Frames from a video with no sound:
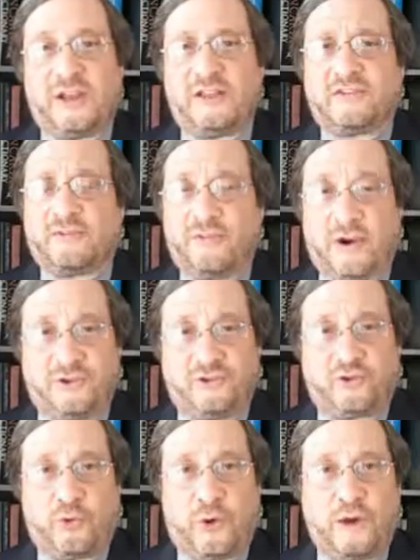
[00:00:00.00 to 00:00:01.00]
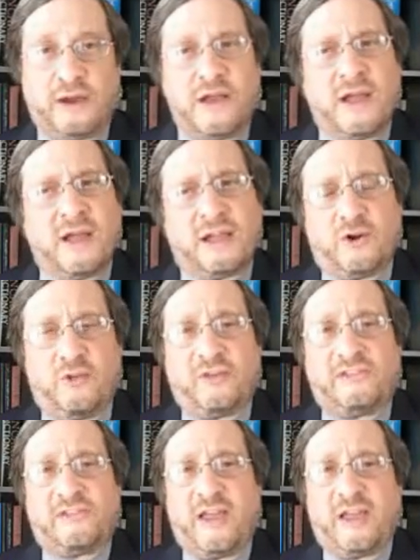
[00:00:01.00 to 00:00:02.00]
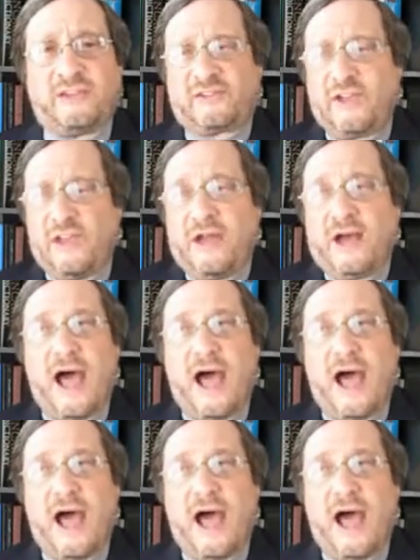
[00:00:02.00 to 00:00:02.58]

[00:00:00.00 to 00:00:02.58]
It's very short. It only takes